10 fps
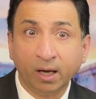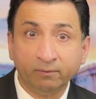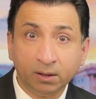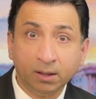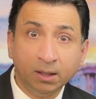We
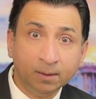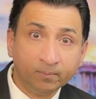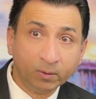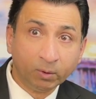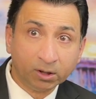have
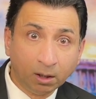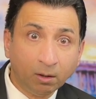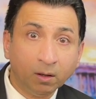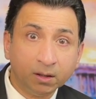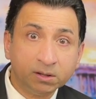what they
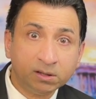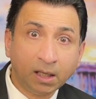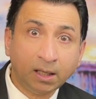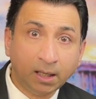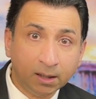call a
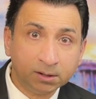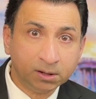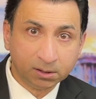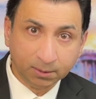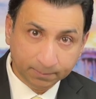sick care
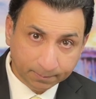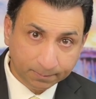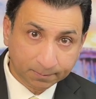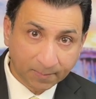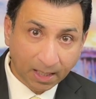system,
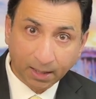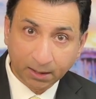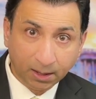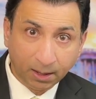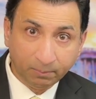and
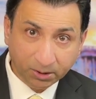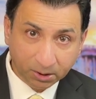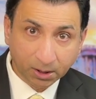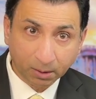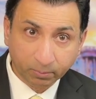I think I
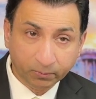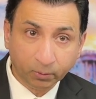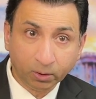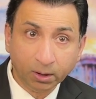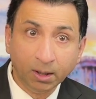mentioned that
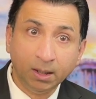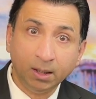before,